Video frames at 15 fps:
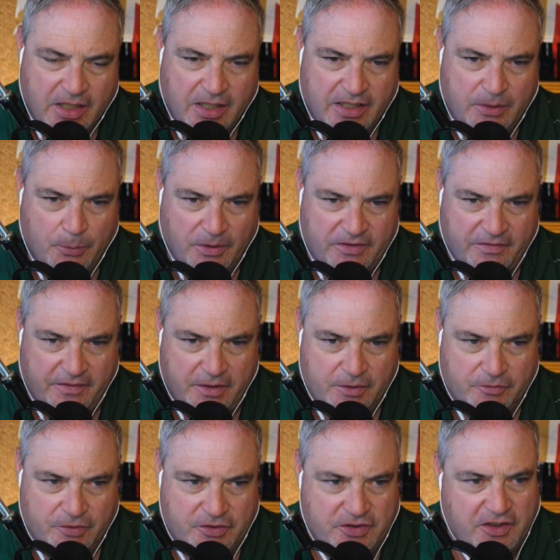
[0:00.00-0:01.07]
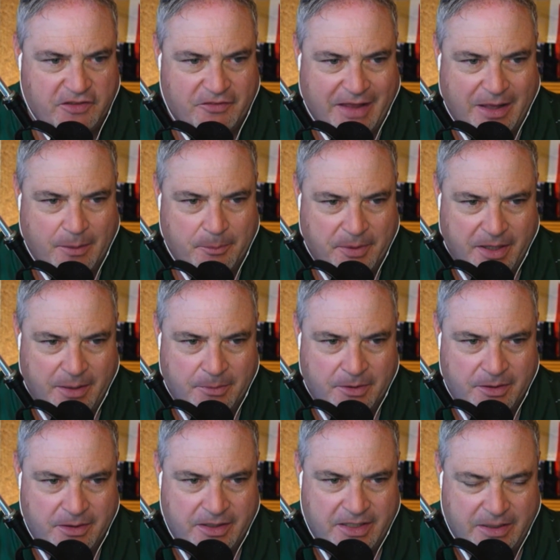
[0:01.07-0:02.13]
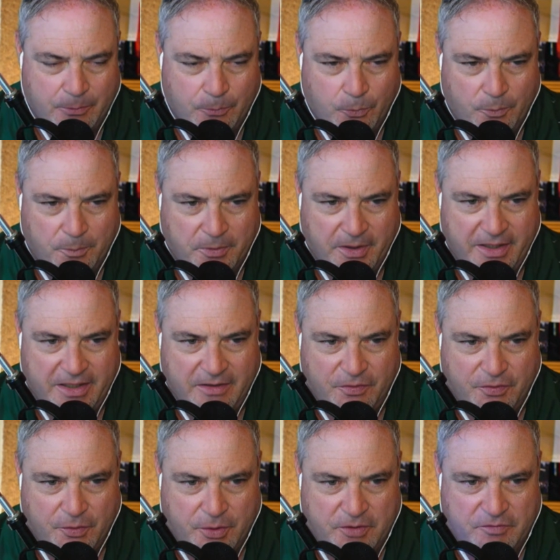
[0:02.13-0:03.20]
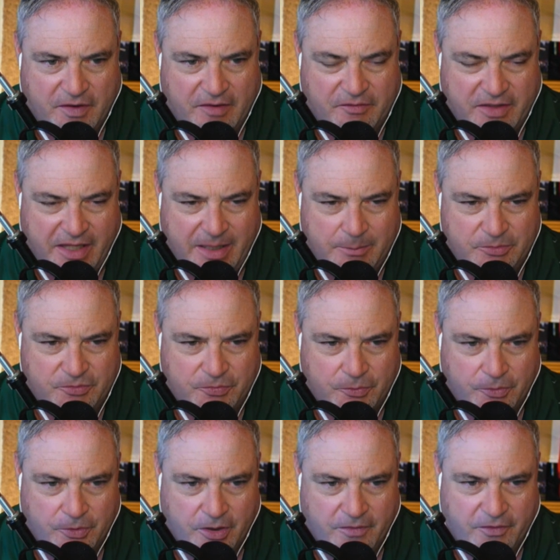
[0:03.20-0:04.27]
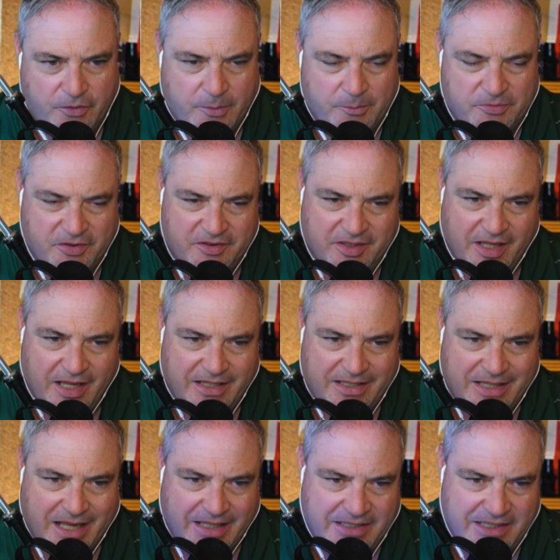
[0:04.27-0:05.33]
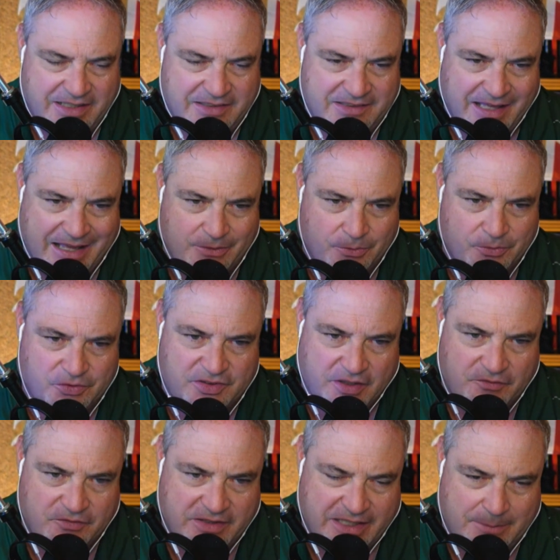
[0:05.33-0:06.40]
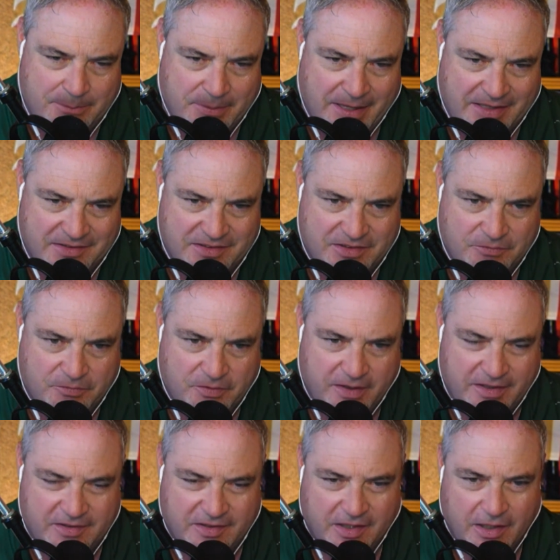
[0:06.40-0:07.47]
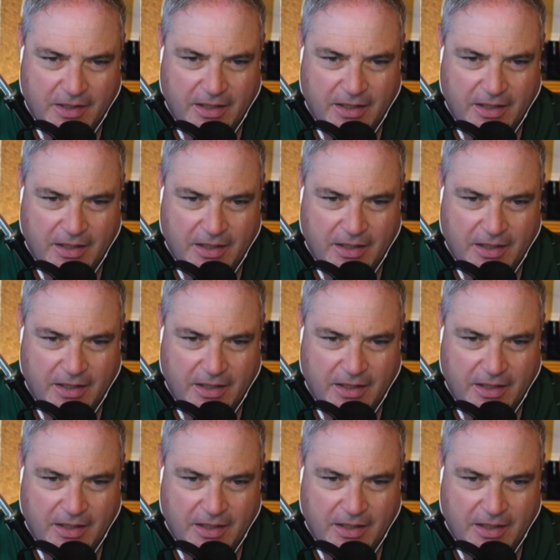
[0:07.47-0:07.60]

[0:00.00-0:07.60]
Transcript: He went to the University of Alabama, and he played in 35 games for the Crimson Tide, 98 tackles, 78 passes defensed.